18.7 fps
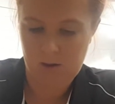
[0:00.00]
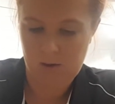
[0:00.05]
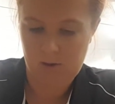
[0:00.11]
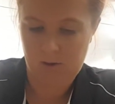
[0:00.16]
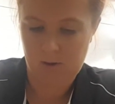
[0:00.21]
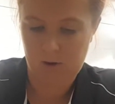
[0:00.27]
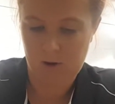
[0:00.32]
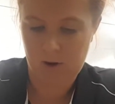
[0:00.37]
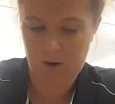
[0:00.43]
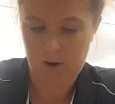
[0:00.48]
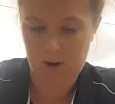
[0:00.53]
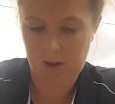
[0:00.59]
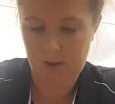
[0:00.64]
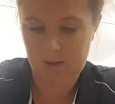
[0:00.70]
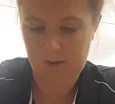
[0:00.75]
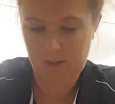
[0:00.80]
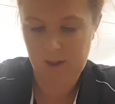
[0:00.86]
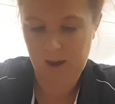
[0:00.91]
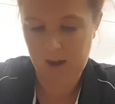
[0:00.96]
turned it
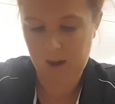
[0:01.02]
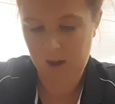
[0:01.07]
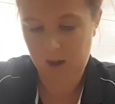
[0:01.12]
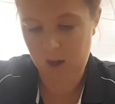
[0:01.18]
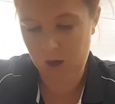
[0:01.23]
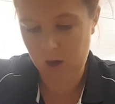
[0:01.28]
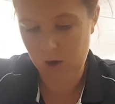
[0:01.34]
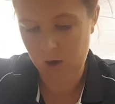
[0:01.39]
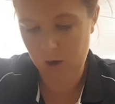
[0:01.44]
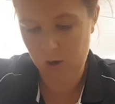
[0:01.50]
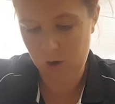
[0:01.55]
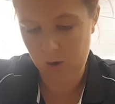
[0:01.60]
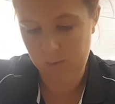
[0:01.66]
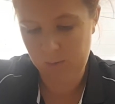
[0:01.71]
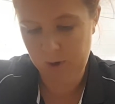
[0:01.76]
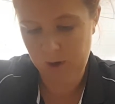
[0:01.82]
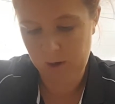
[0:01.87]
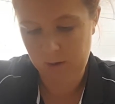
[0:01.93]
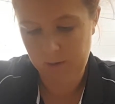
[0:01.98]
into that
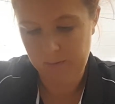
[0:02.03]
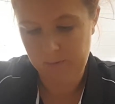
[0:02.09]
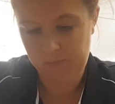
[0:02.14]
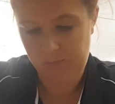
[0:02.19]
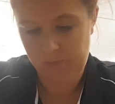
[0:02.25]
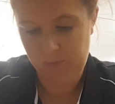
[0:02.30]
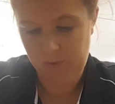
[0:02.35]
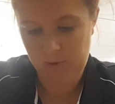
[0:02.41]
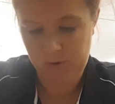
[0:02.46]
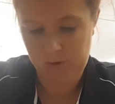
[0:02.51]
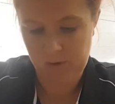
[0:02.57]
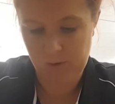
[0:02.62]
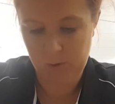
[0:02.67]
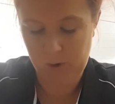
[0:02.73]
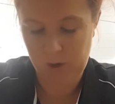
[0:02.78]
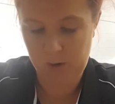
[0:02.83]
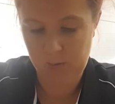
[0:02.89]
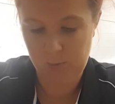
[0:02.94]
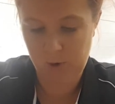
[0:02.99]
cube. It's
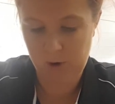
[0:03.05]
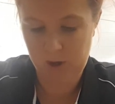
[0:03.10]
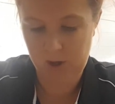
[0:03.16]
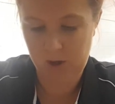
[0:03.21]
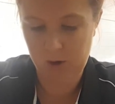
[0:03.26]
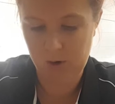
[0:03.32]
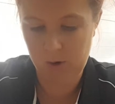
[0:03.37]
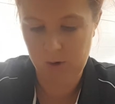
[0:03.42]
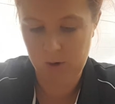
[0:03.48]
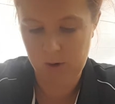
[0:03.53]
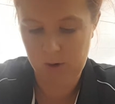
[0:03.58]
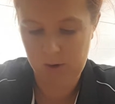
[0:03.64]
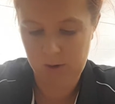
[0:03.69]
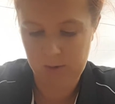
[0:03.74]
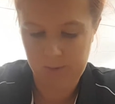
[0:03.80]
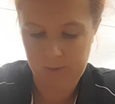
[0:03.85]
looking pretty good.